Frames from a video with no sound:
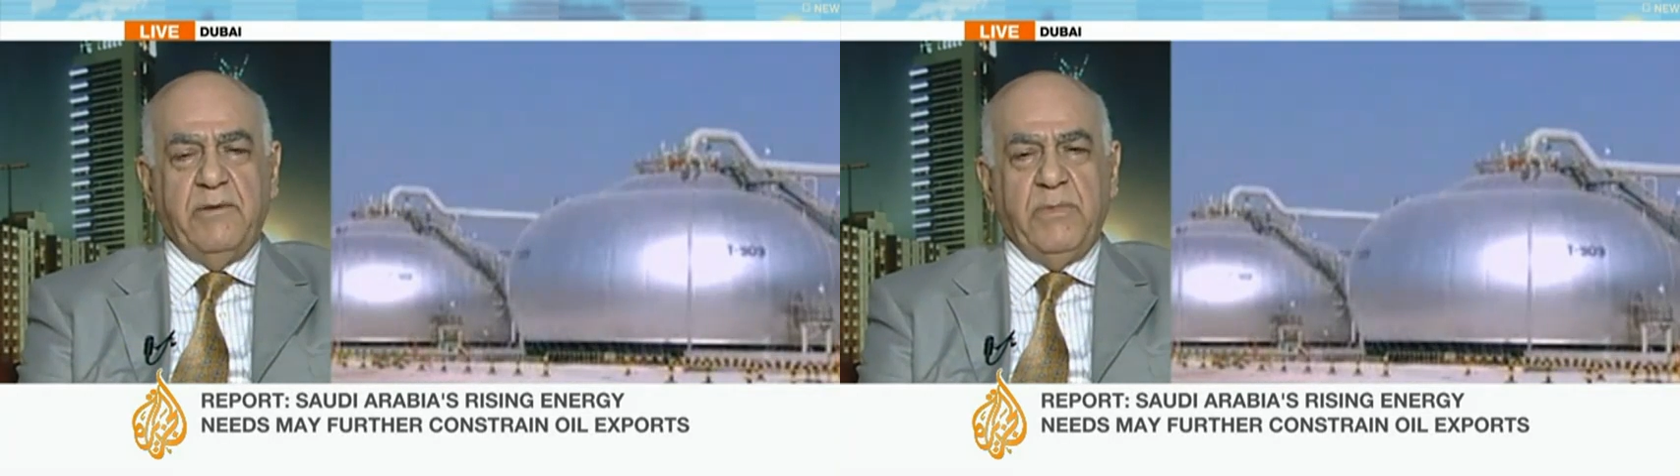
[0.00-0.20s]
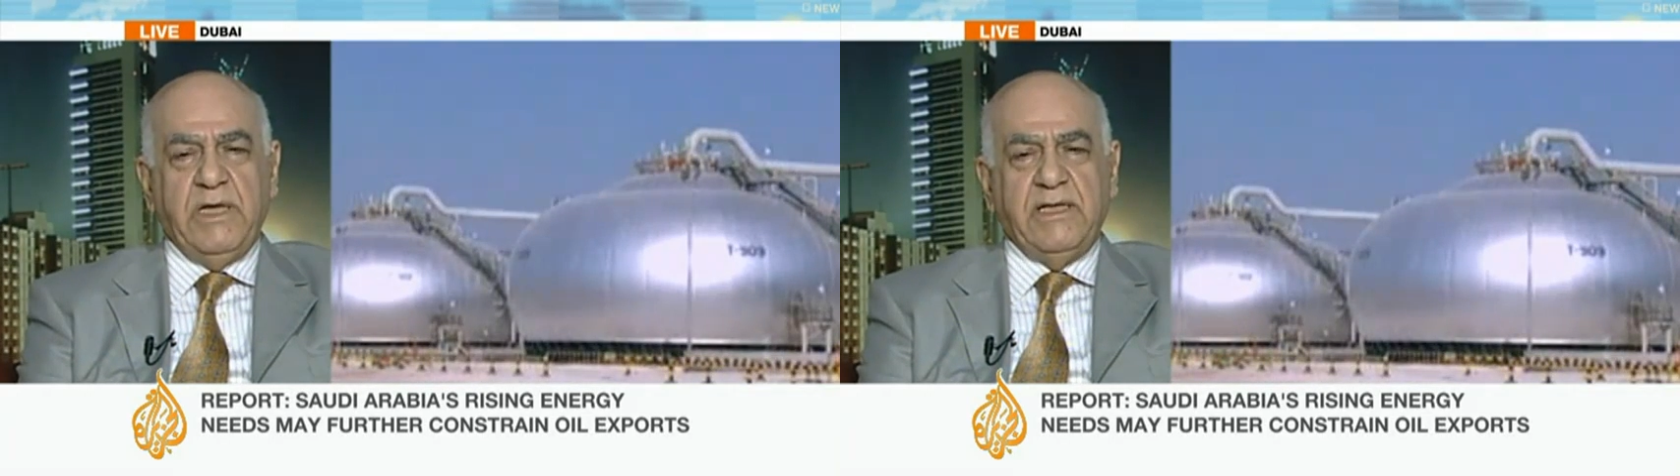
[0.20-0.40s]

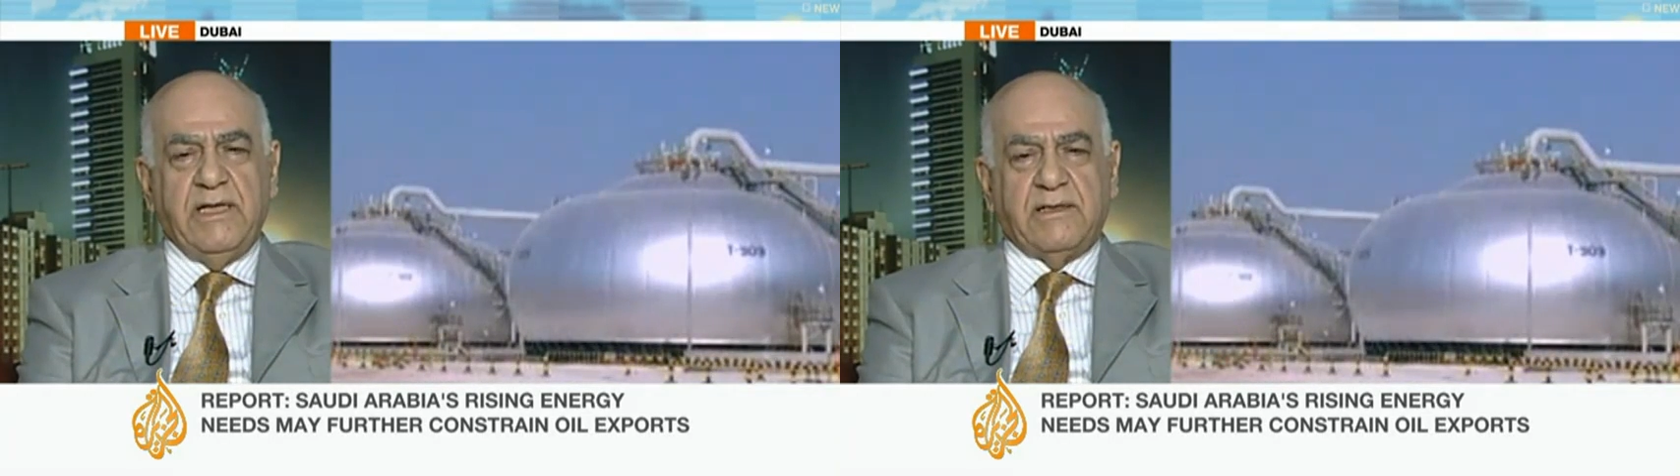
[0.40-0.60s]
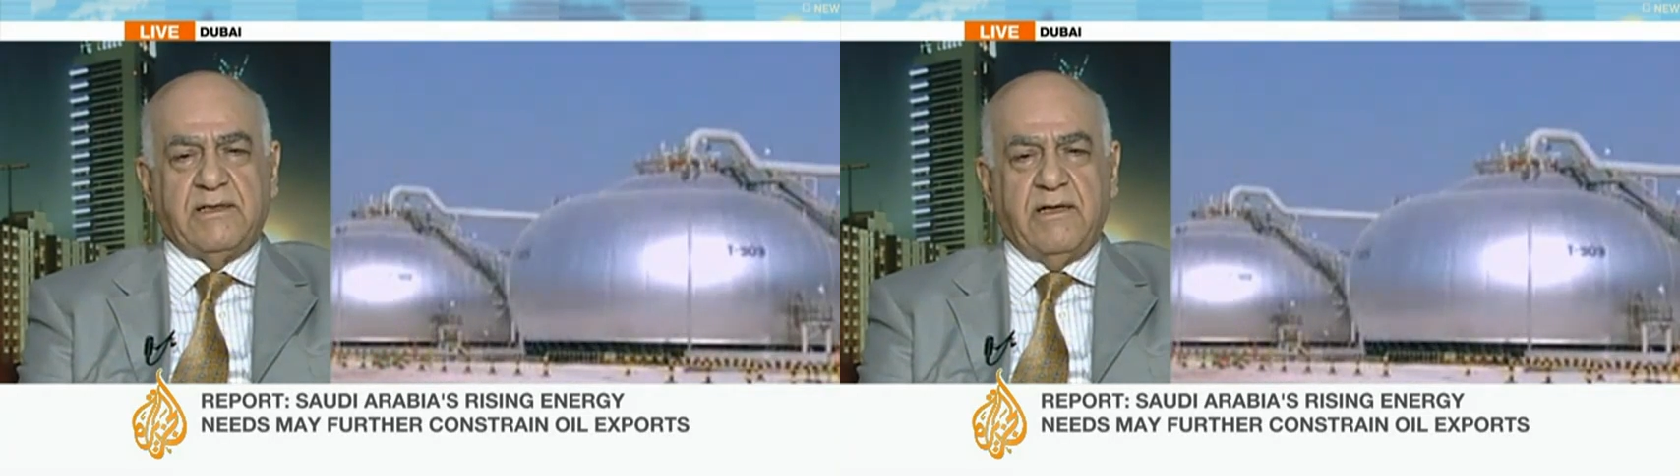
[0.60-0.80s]

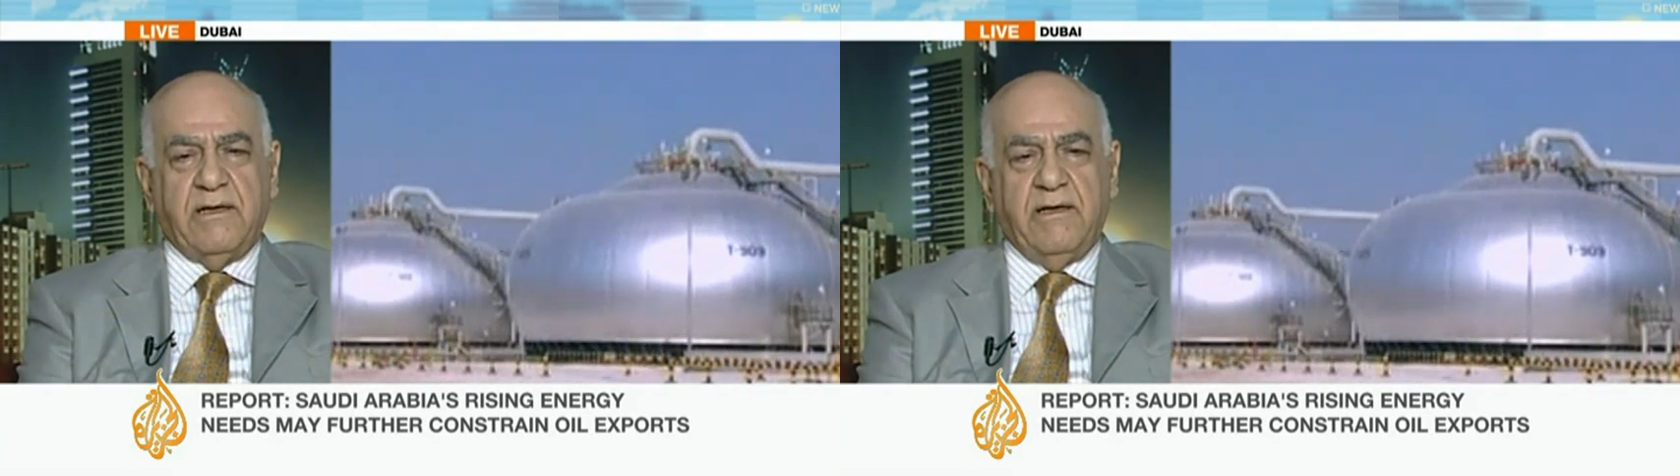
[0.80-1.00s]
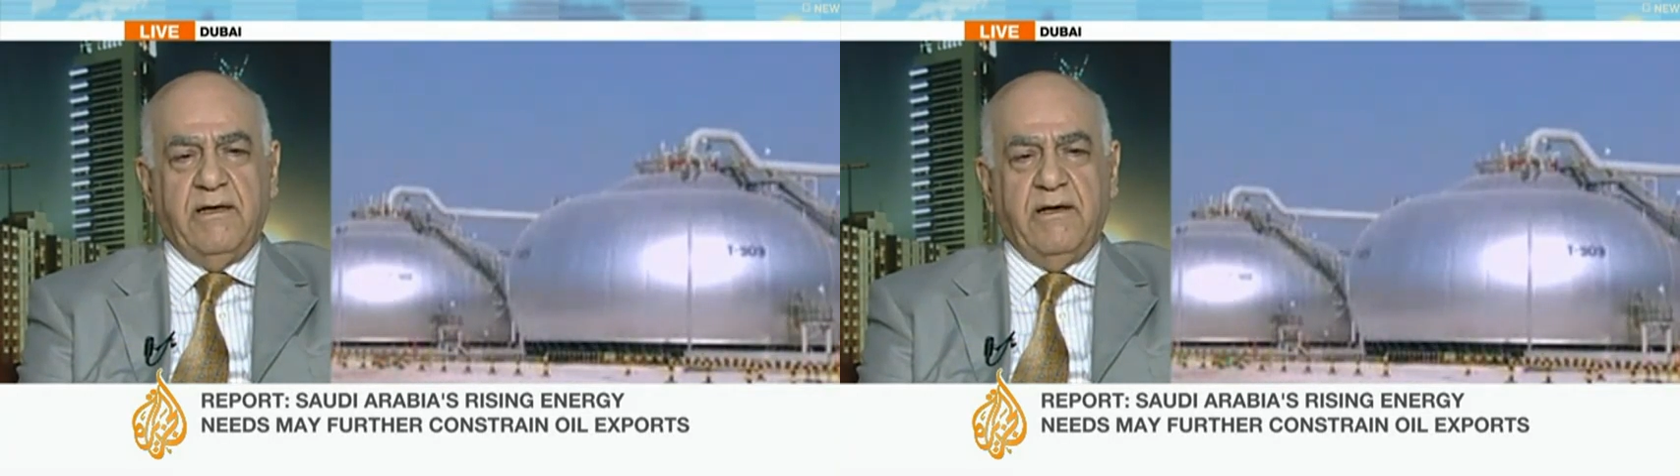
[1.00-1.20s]
immediate
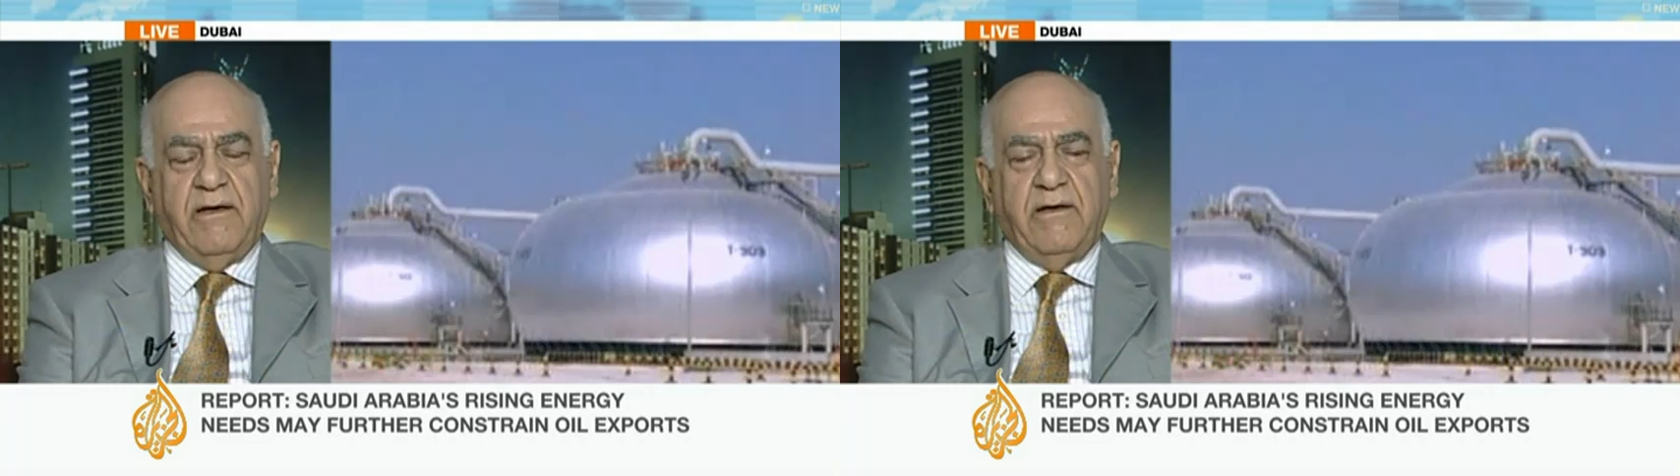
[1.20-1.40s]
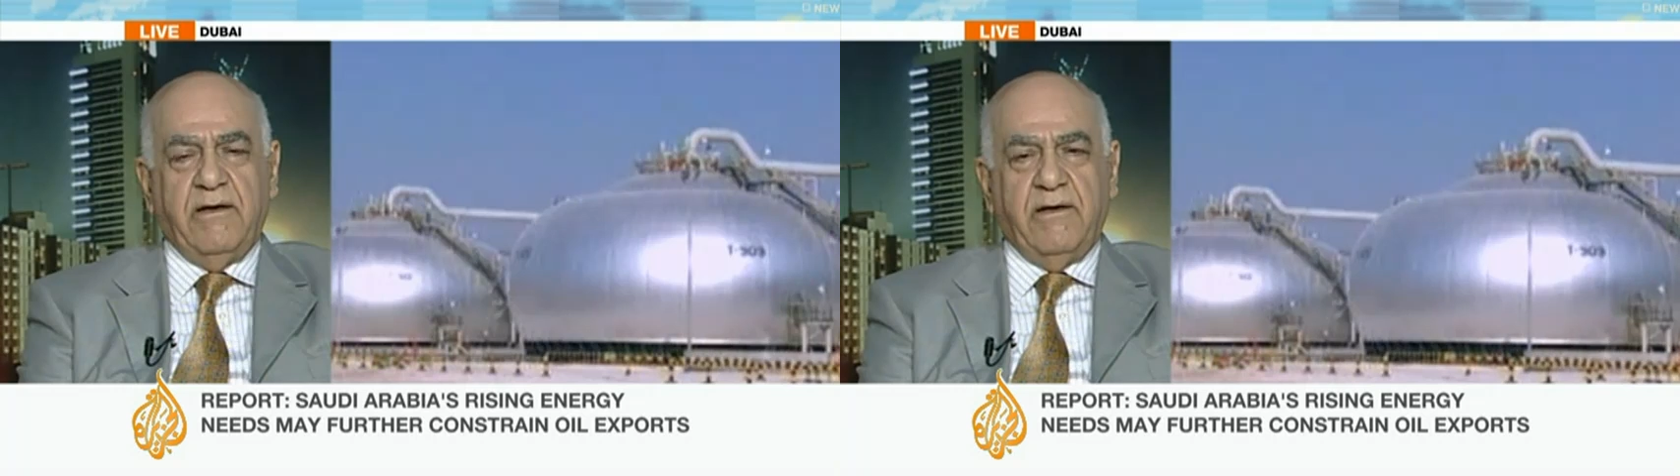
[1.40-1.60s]

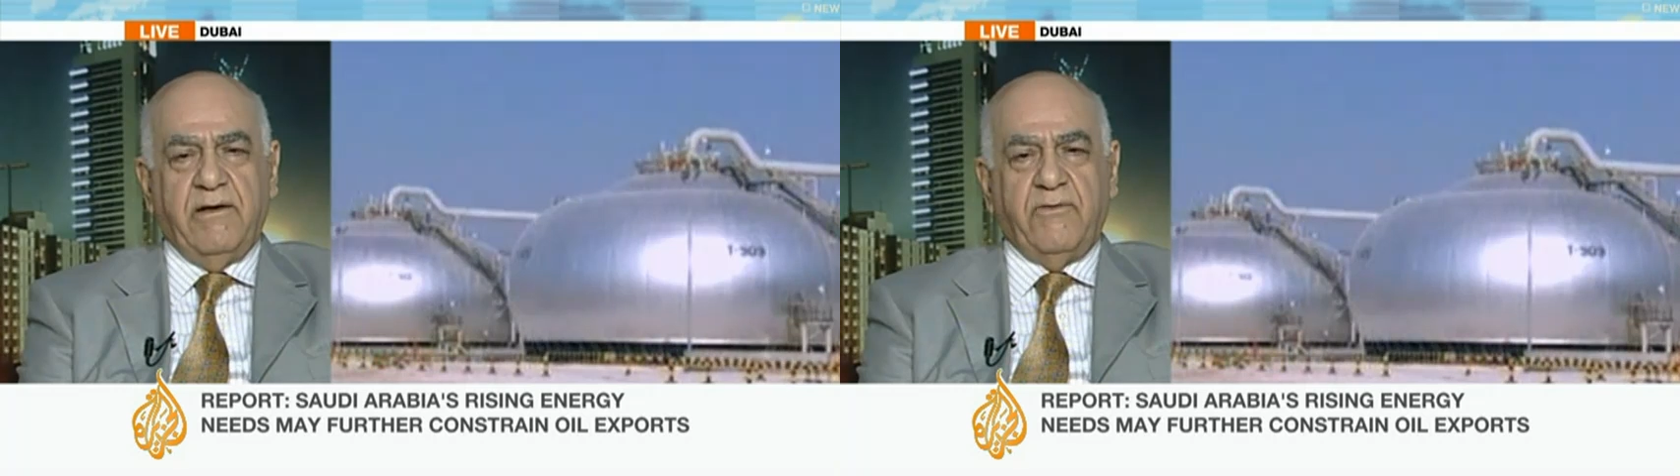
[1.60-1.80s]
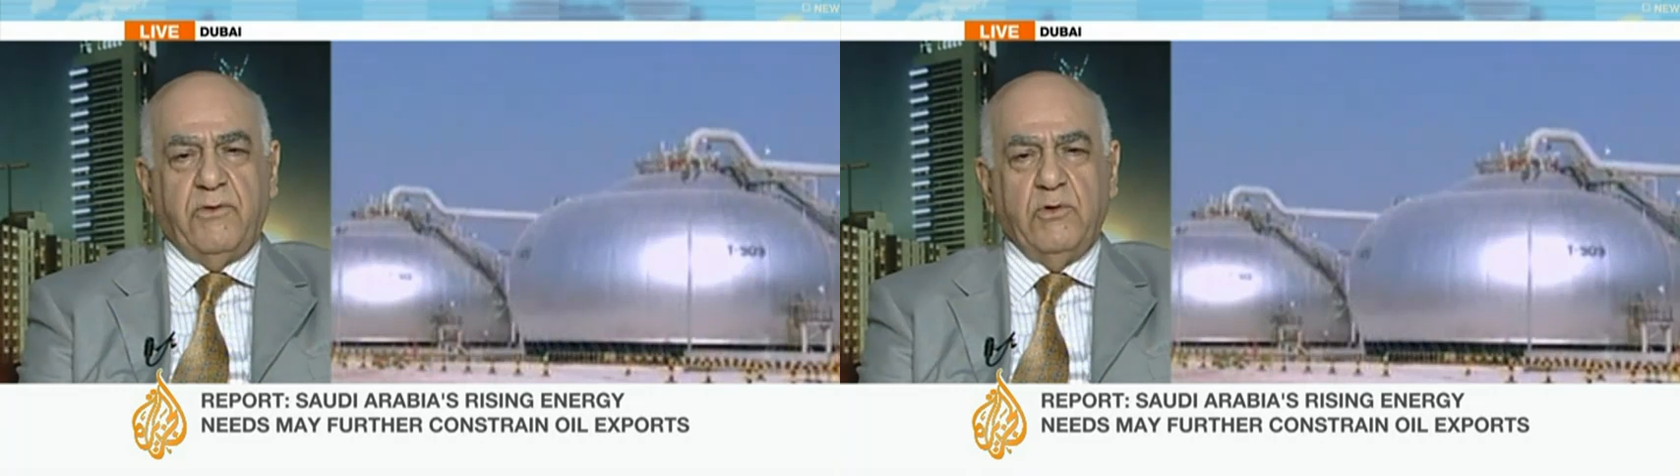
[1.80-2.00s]

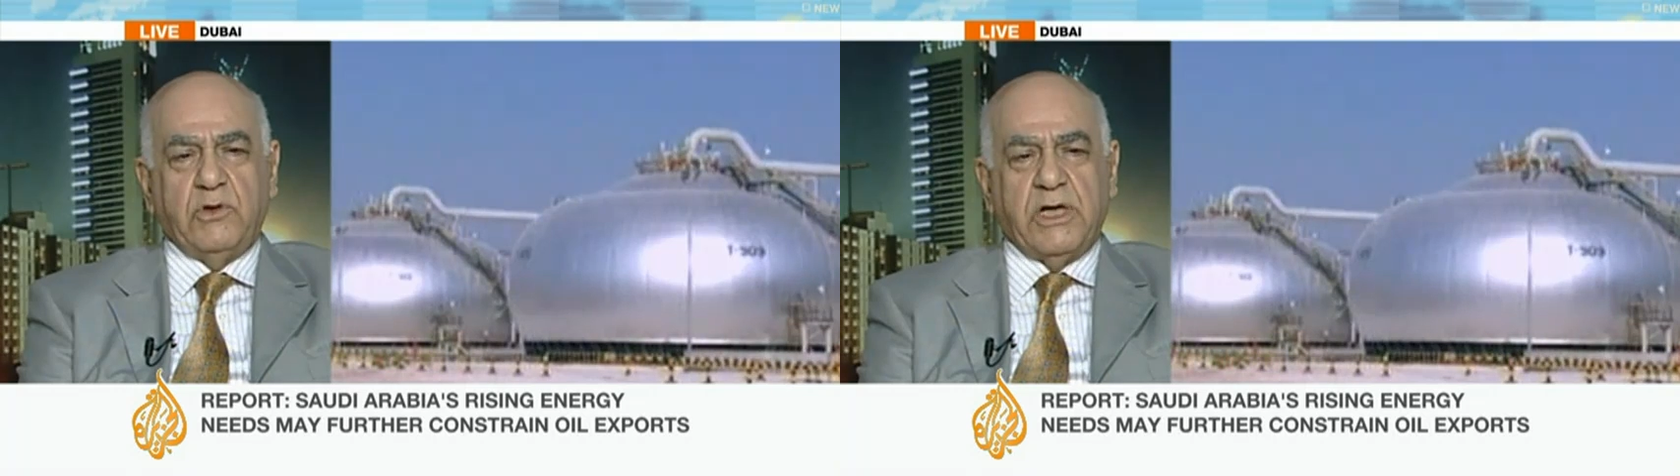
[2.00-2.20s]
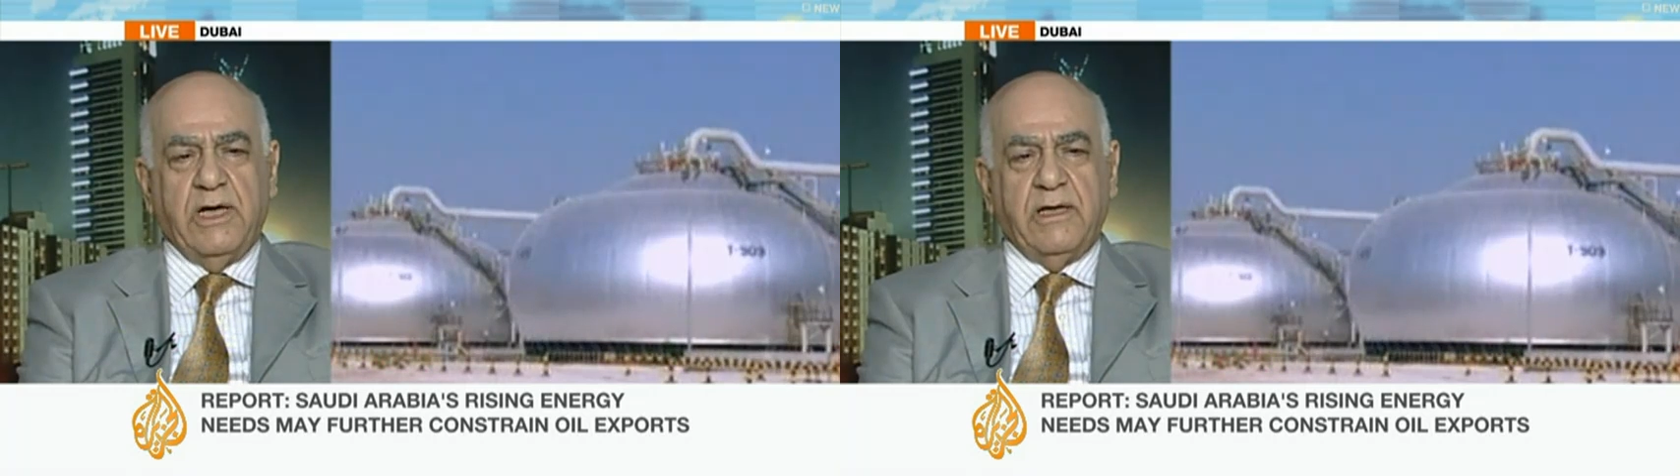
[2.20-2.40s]

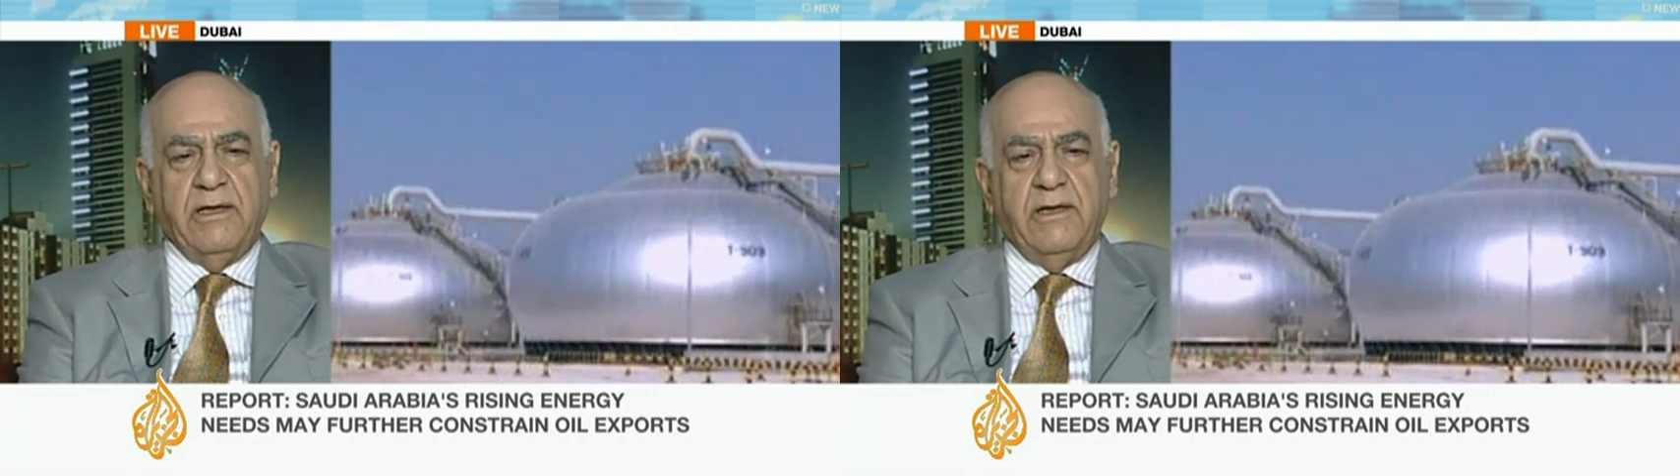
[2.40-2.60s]
future.